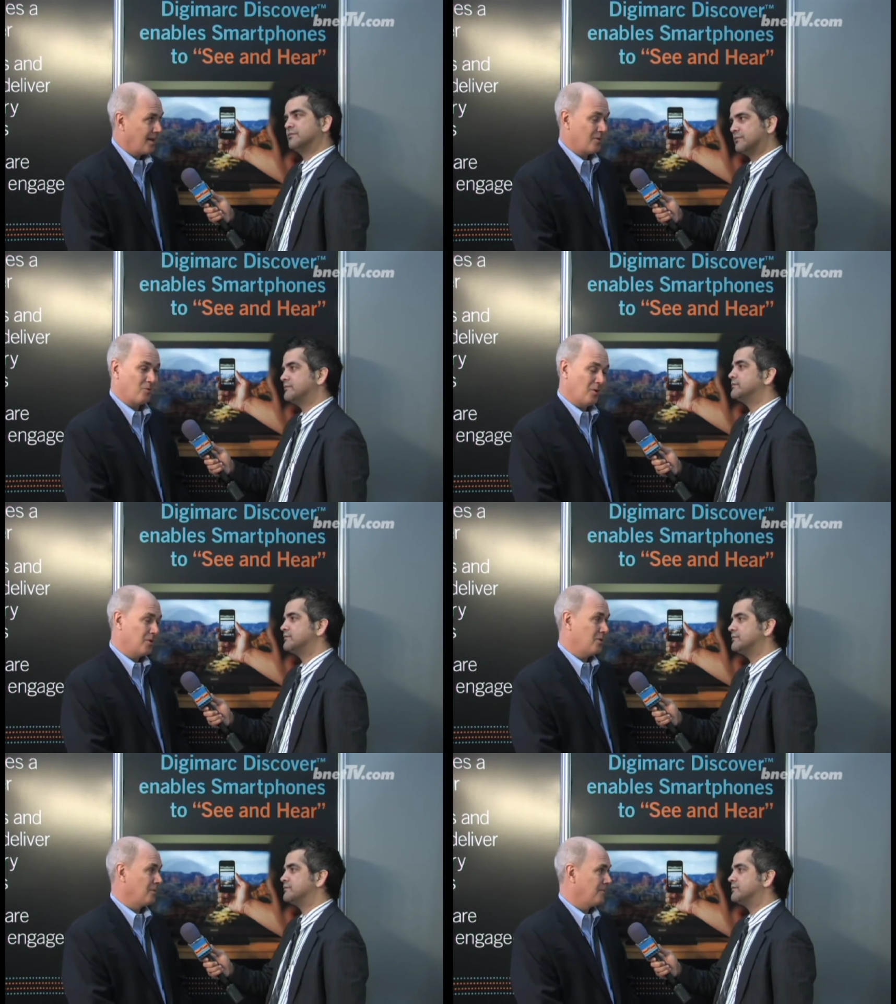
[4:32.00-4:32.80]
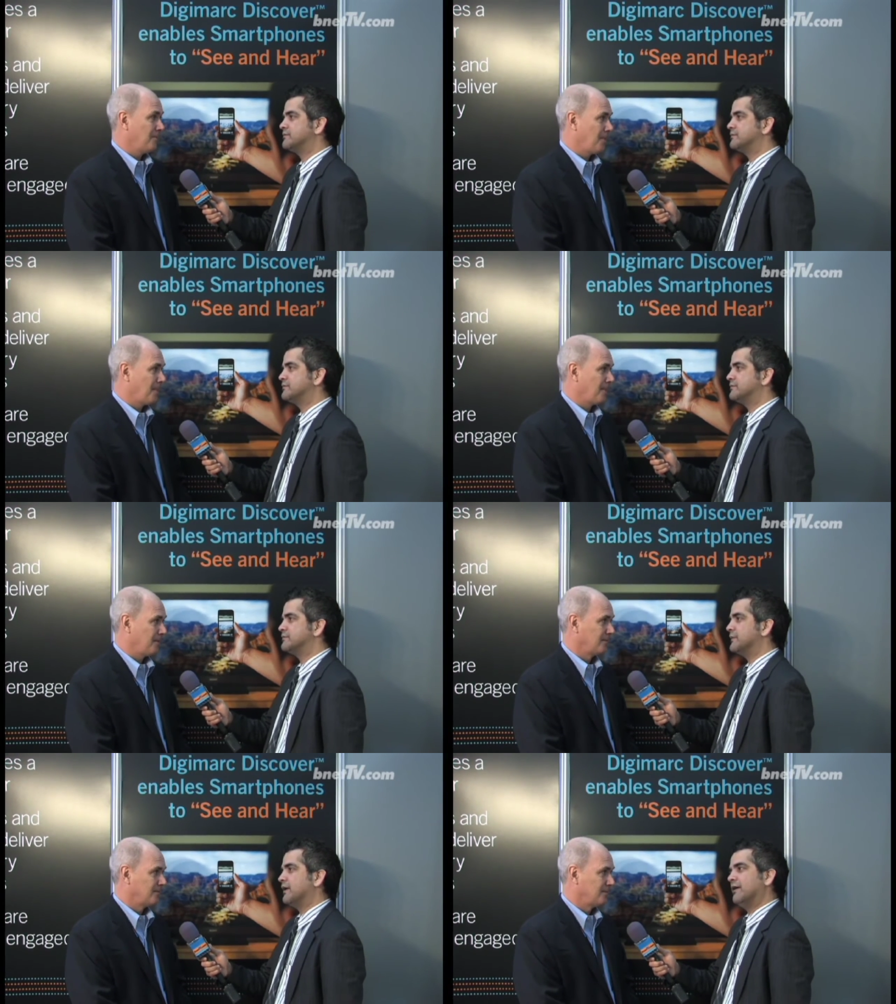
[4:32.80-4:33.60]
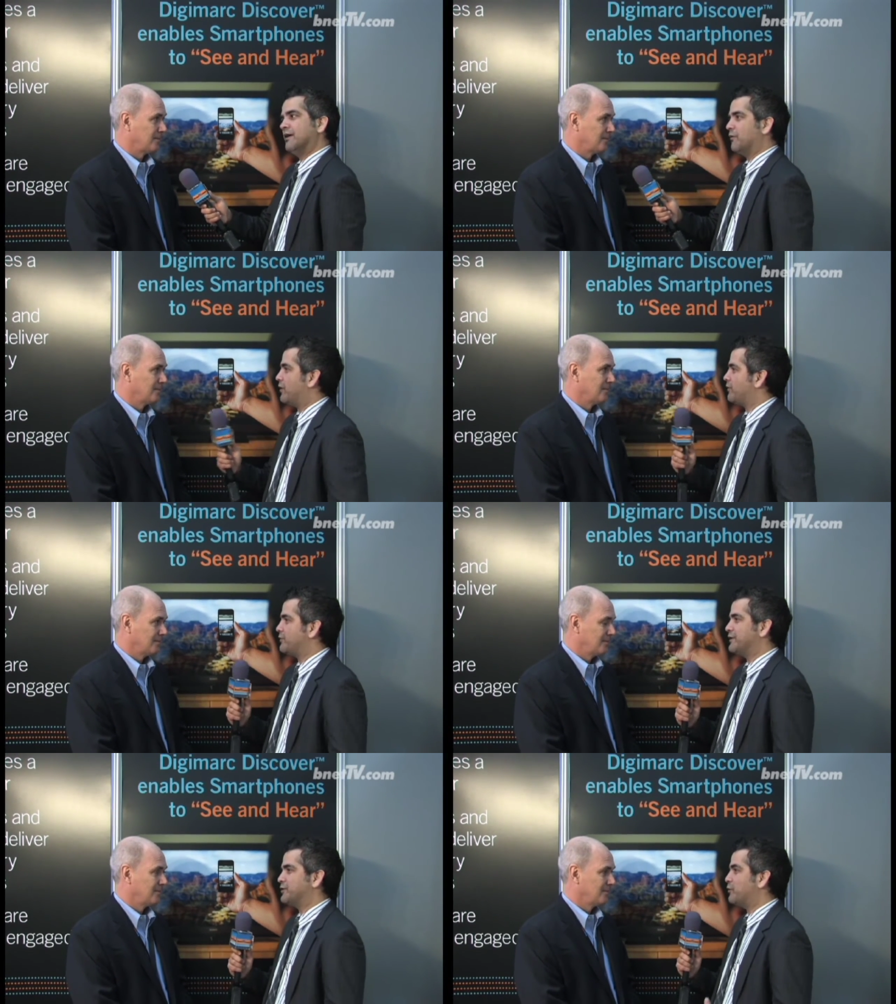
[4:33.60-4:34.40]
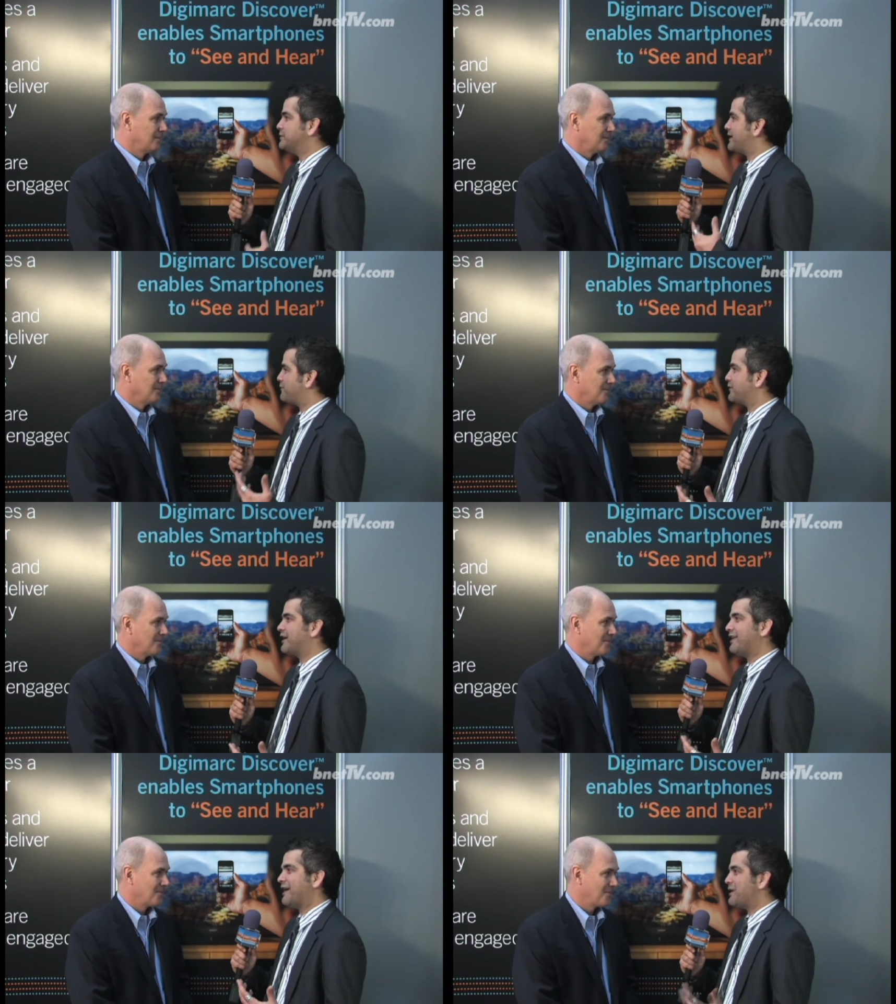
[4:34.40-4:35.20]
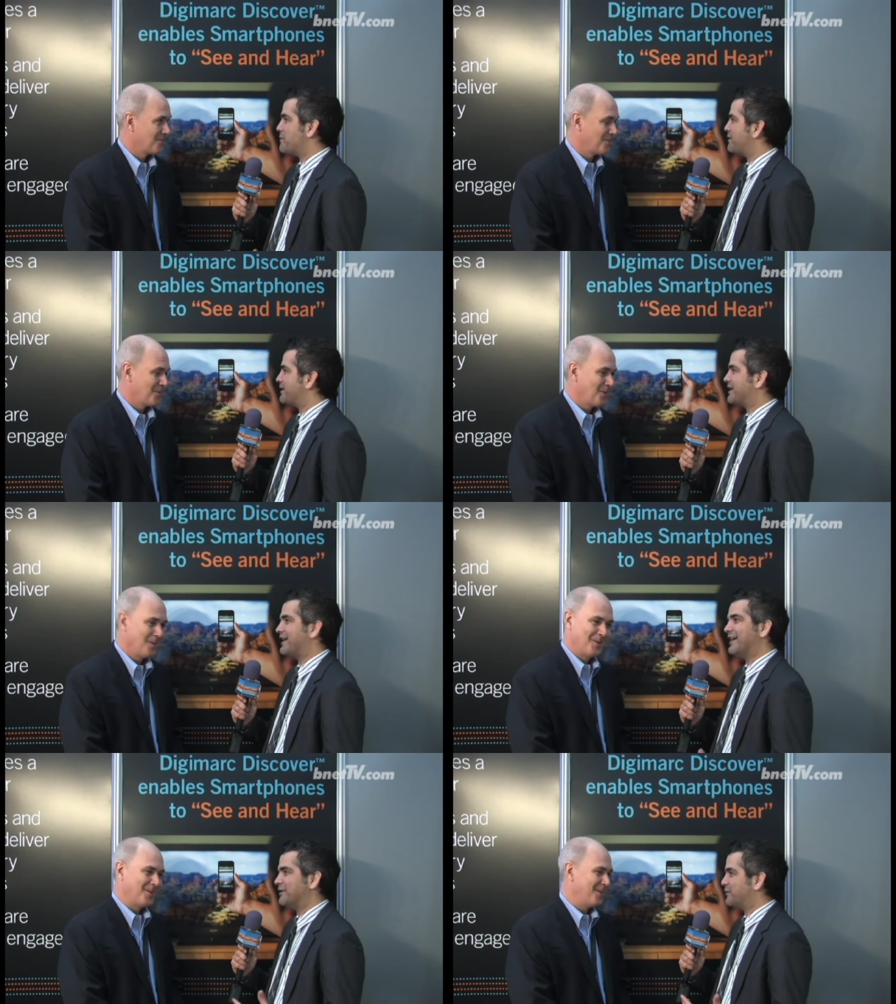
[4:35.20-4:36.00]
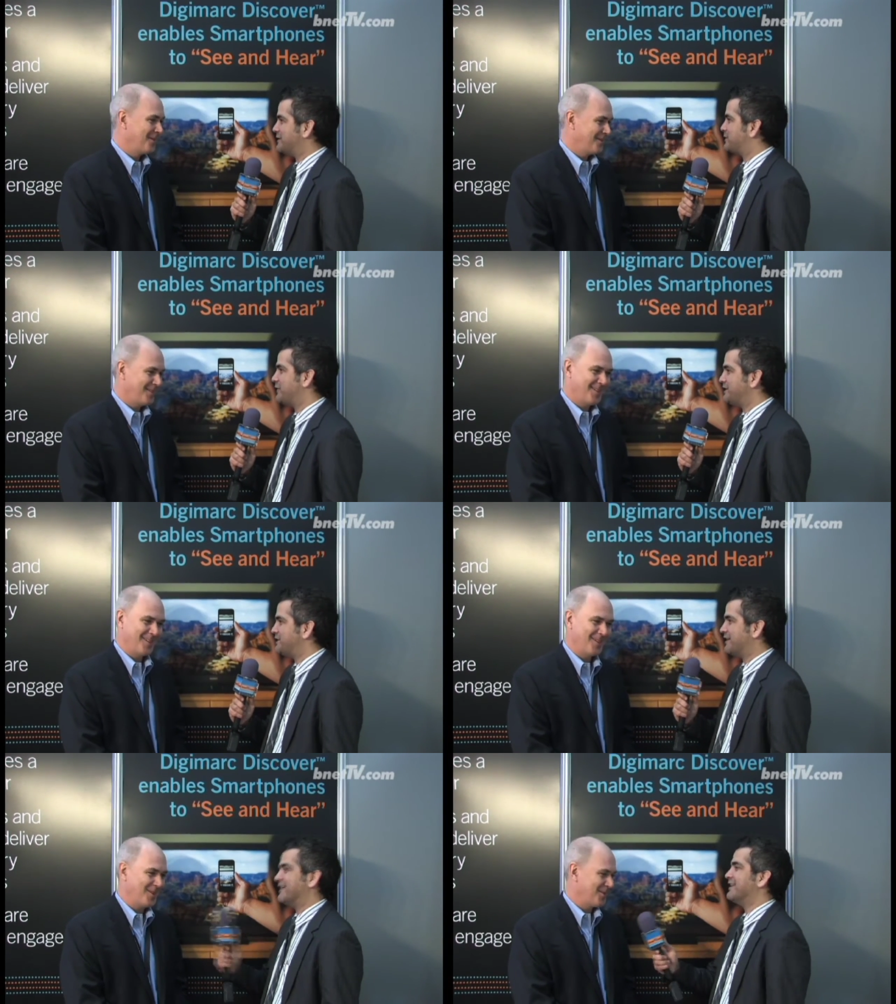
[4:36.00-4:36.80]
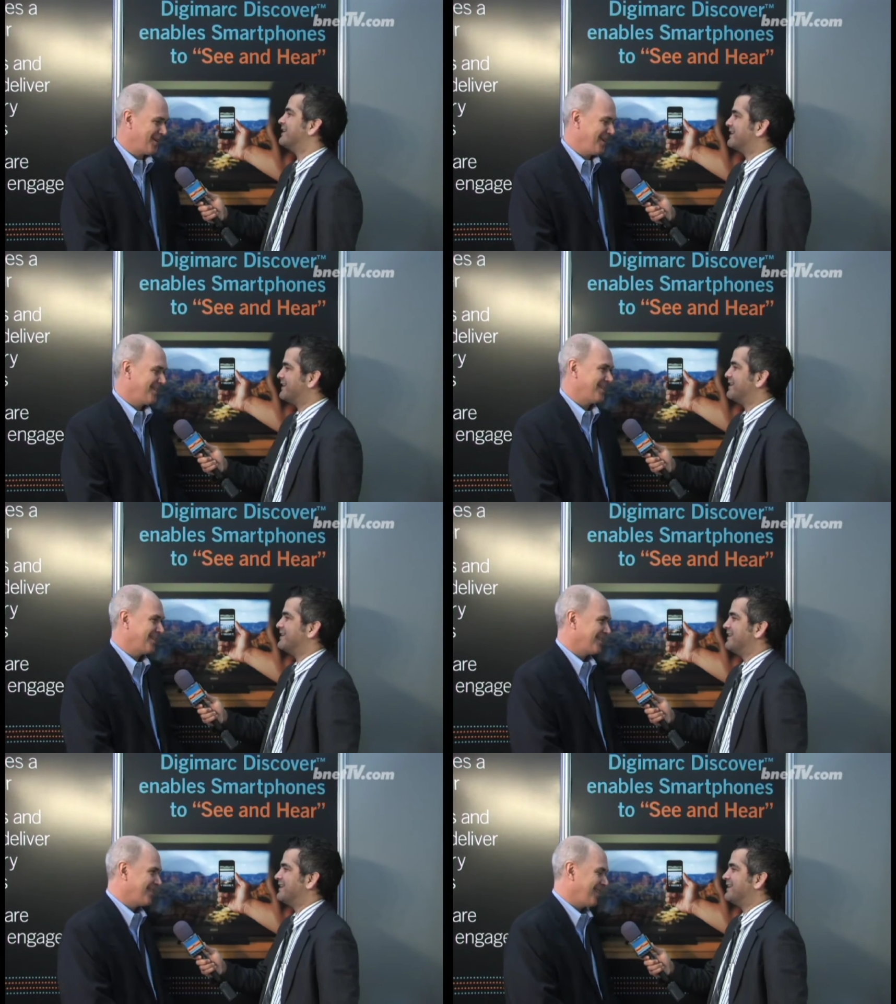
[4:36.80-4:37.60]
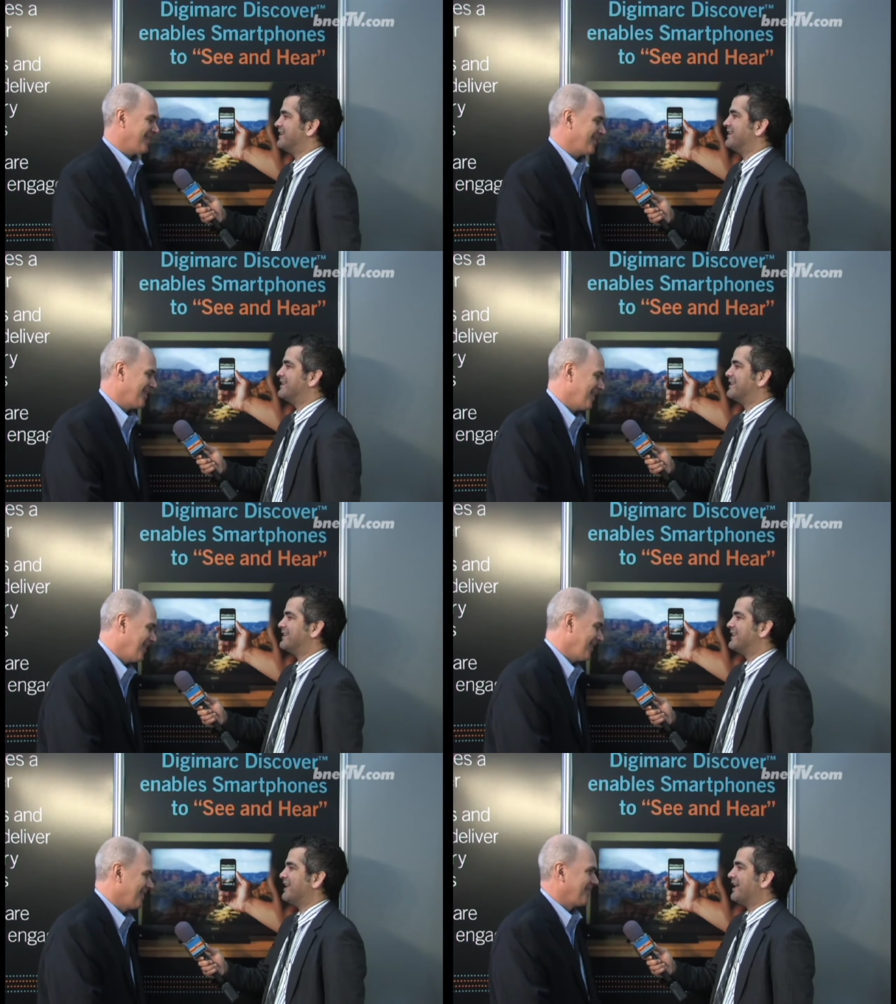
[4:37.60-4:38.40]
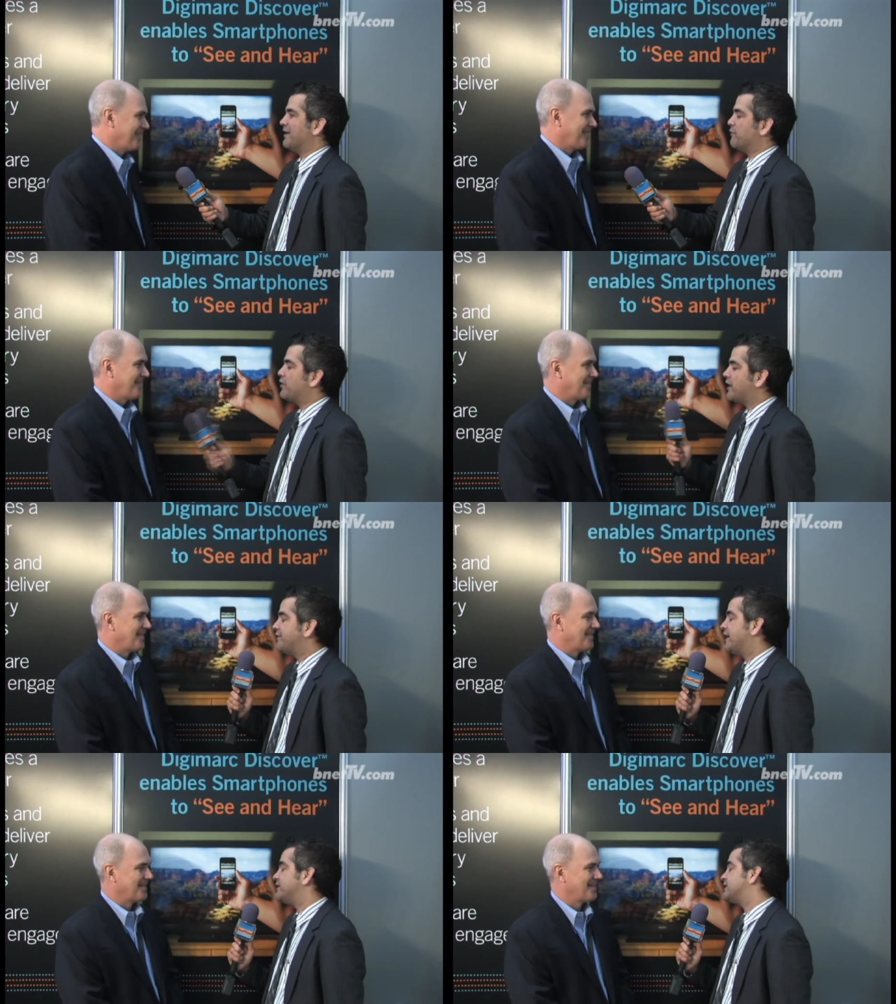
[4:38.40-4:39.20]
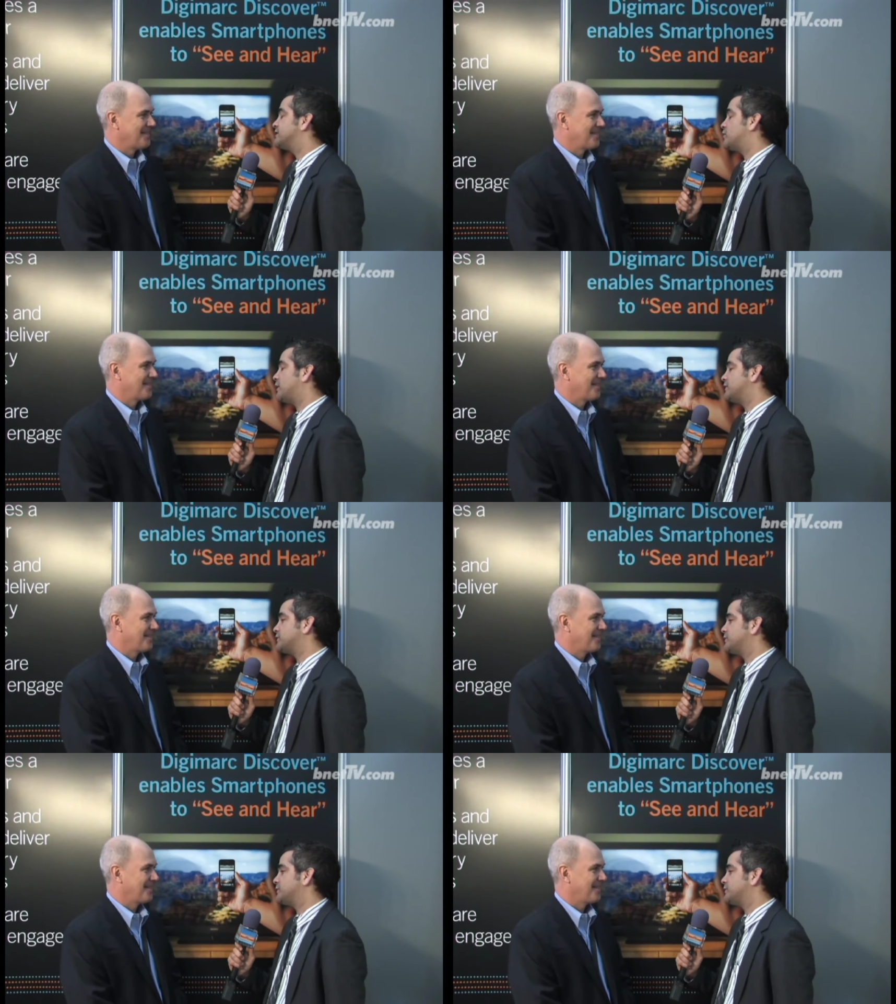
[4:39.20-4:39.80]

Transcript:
Speaker 1: and throughout Europe.
Speaker 2: Well, there's always Africa, Latin America, and the rest of Asia. Exactly, exactly. Well, Dan, thanks so much for